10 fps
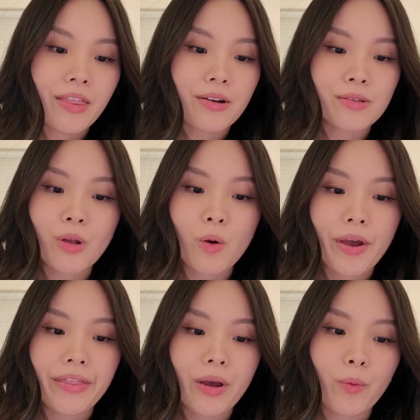there's no
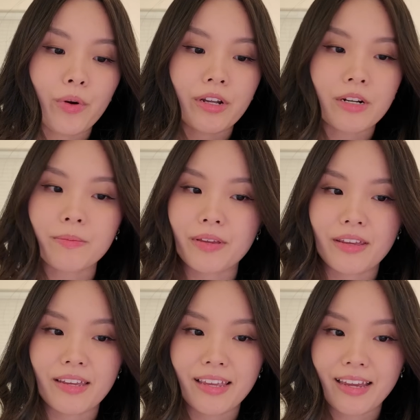way that we're gonna
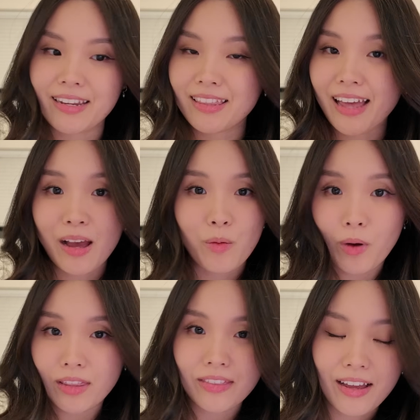be getting that
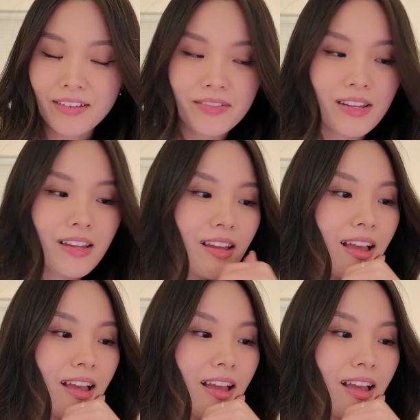one left.